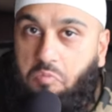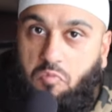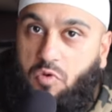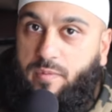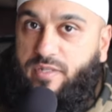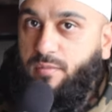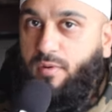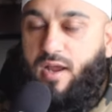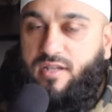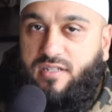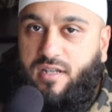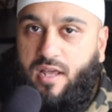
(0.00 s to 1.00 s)
Wouldn't be
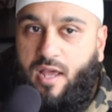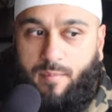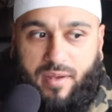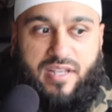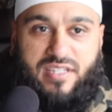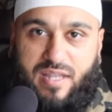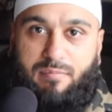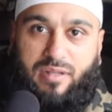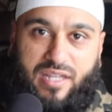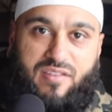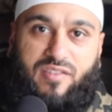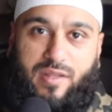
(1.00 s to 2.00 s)
surprised because they
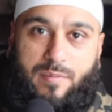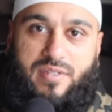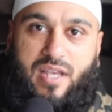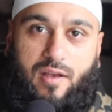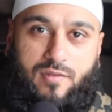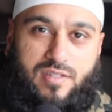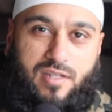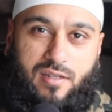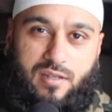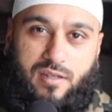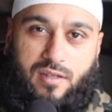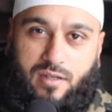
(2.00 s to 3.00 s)
believe in themselves.
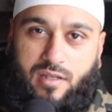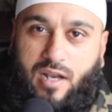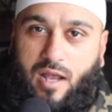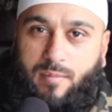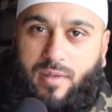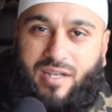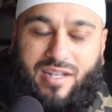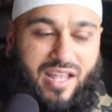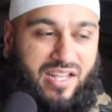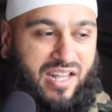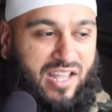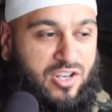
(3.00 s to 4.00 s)
You know what I mean?
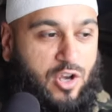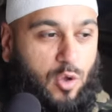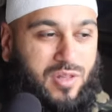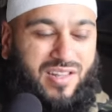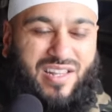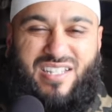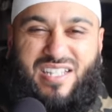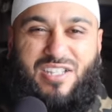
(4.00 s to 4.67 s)
They they know that this